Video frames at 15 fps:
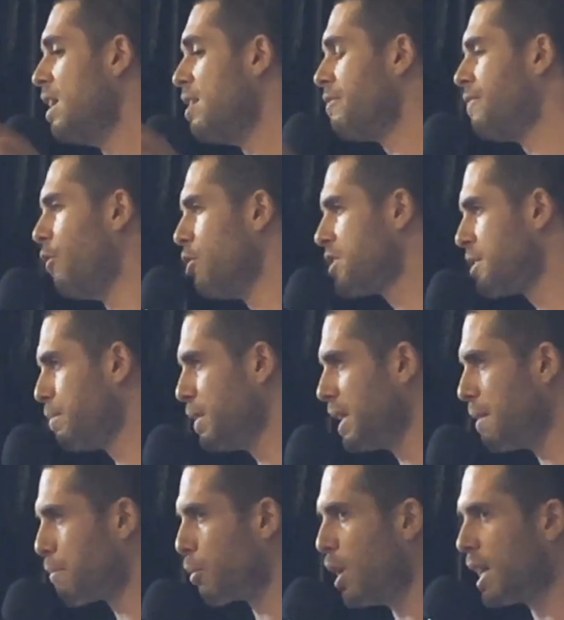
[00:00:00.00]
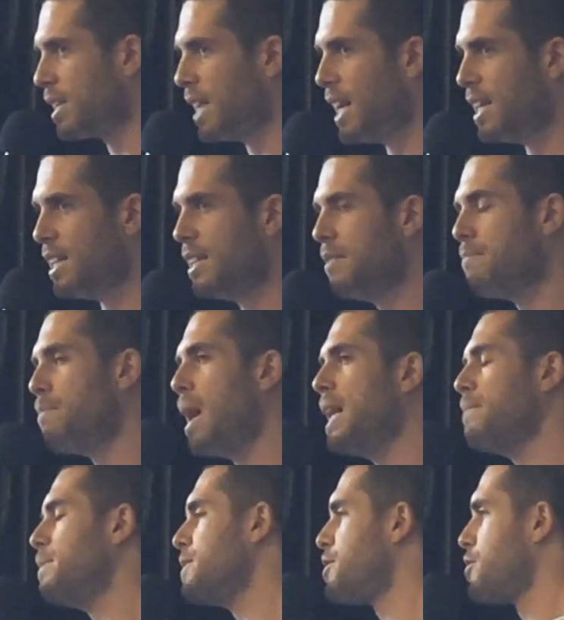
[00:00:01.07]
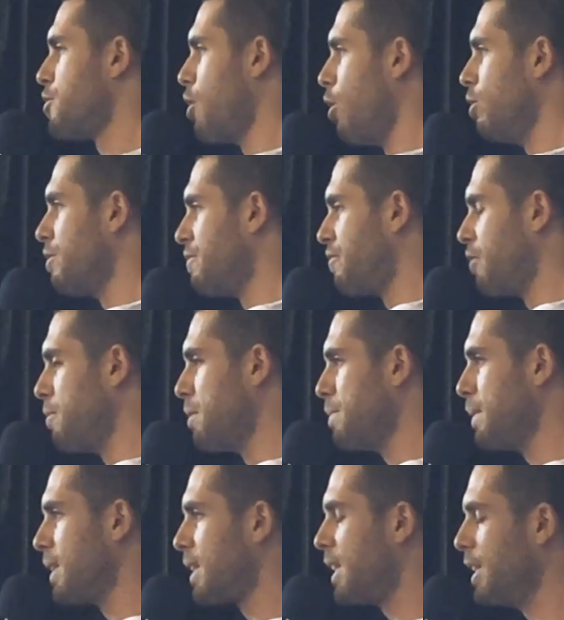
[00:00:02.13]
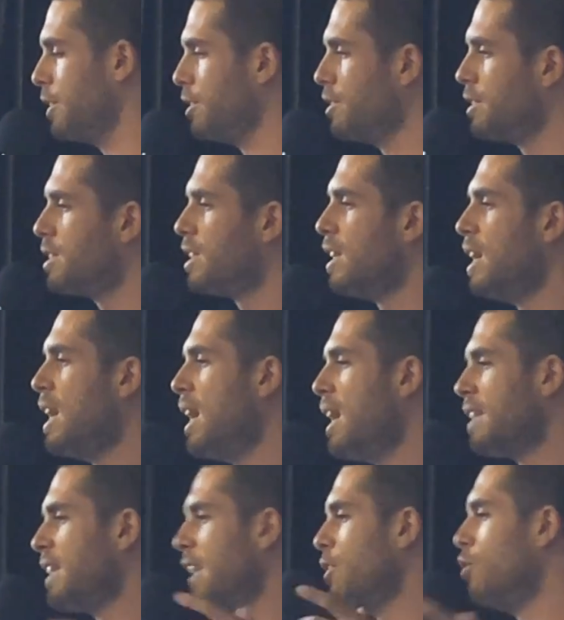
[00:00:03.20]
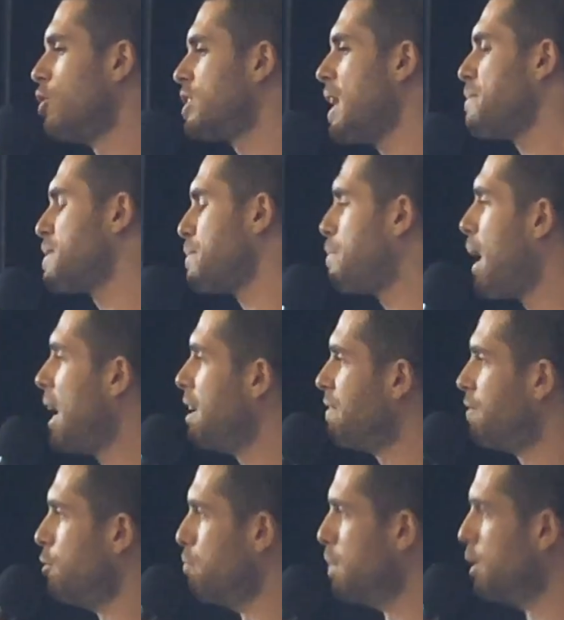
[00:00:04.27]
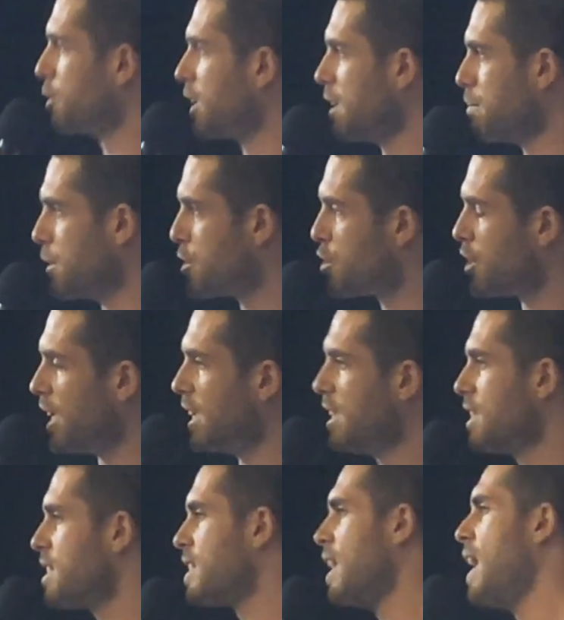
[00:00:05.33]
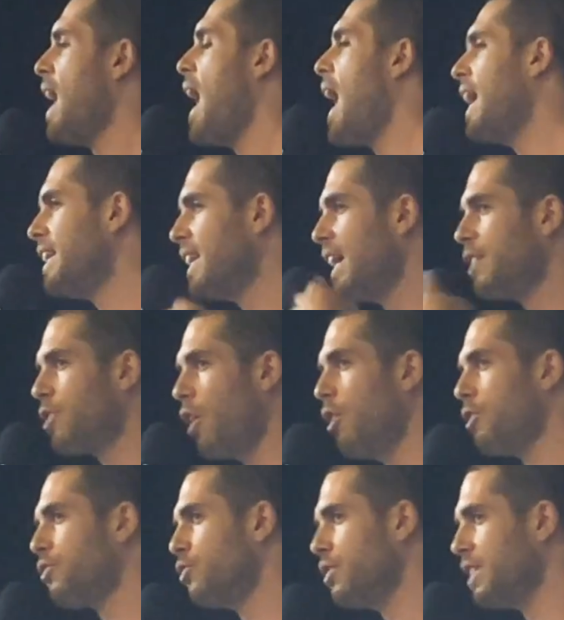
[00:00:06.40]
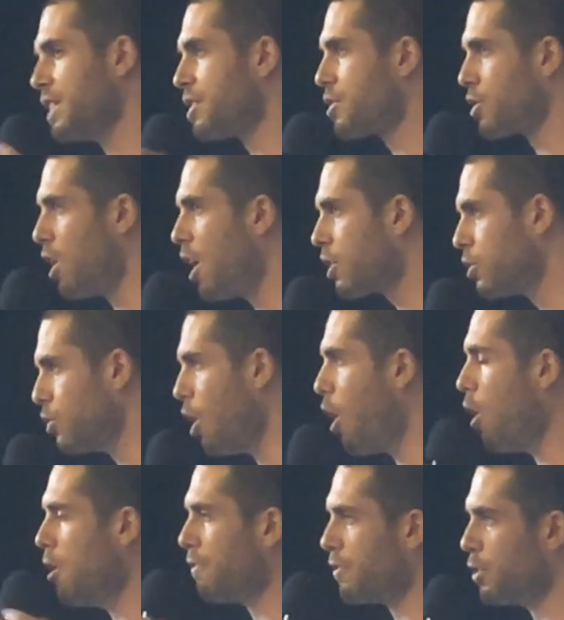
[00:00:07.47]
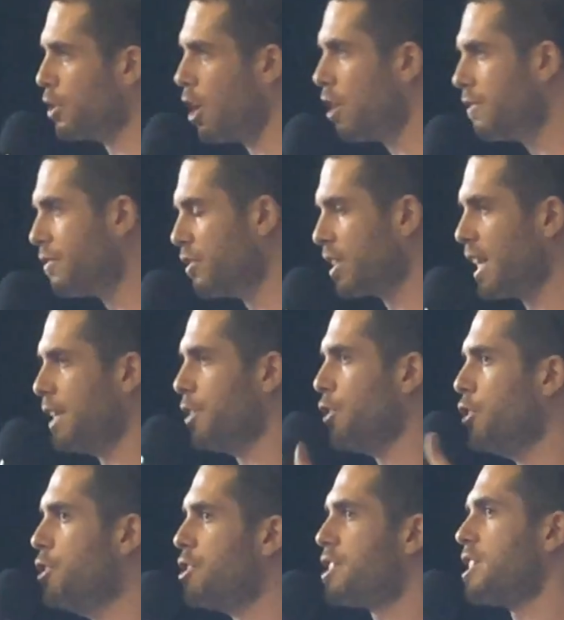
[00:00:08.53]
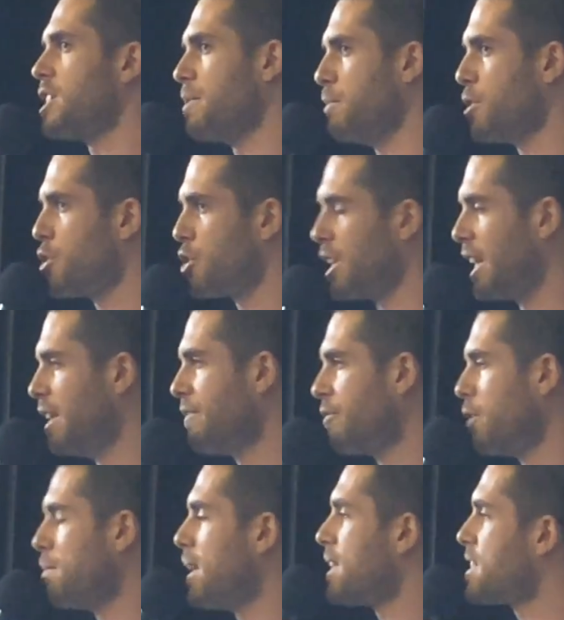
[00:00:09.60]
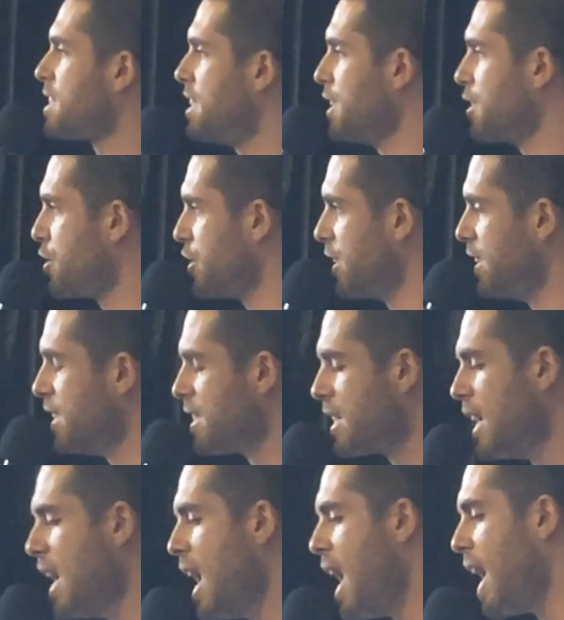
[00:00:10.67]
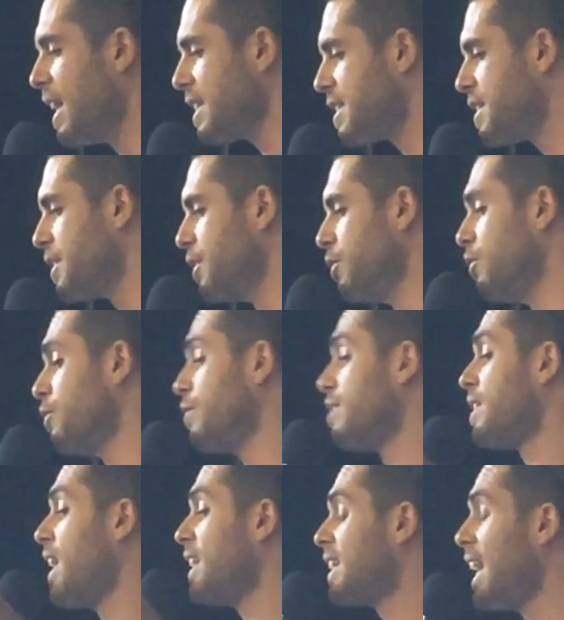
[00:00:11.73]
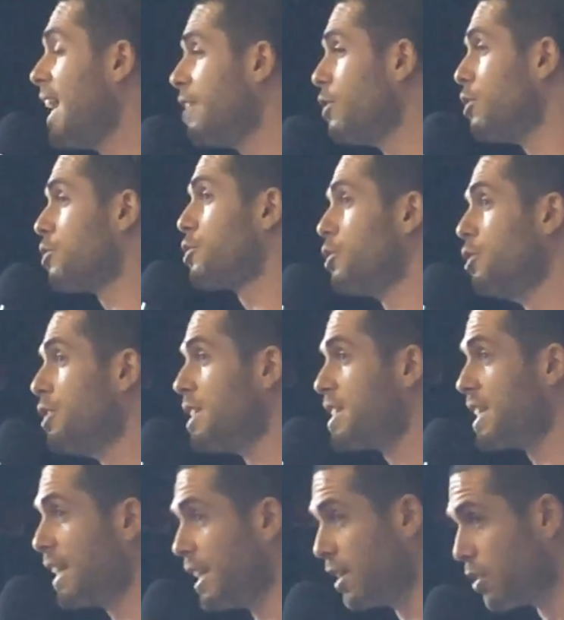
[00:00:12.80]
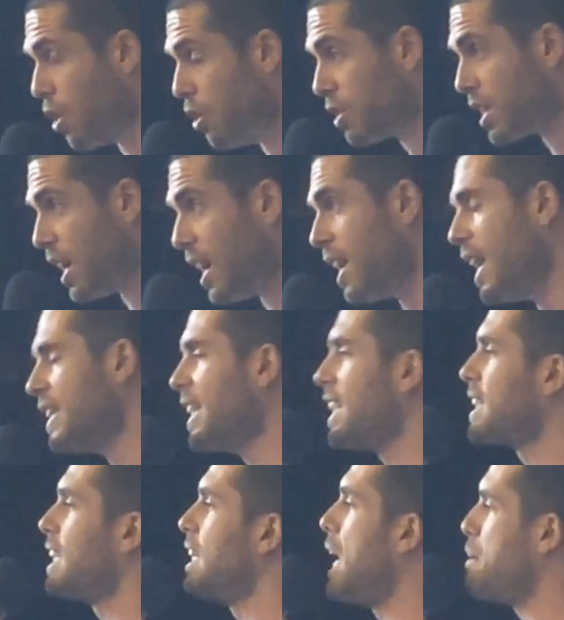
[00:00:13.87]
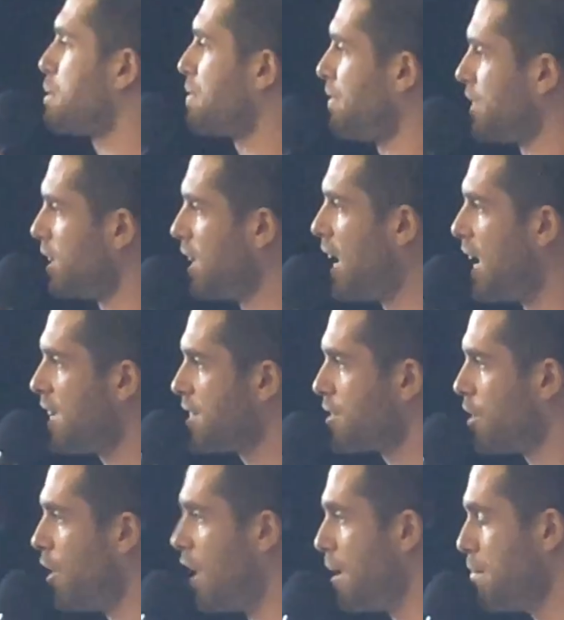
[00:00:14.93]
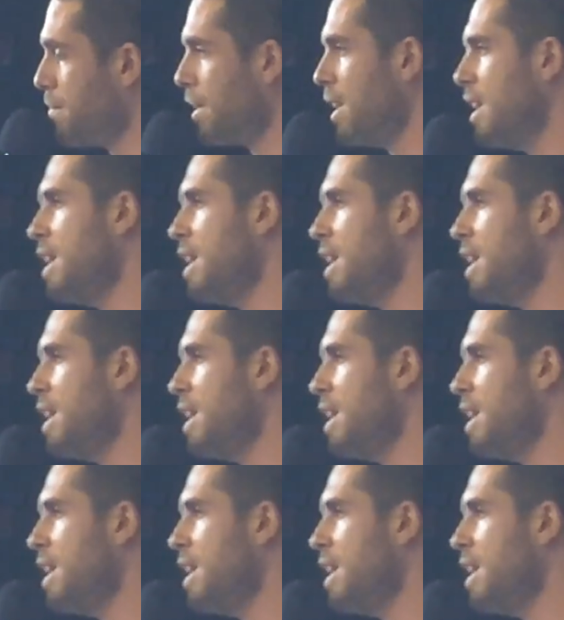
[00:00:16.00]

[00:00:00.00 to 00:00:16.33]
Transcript: Forcibly impregnated, babies stolen from them and killed. They're hooked up to painful milking machines, and they go through this cycle over and over again, used as a machine for about 6 years, until they cannot do this any longer and they collapse for the last time.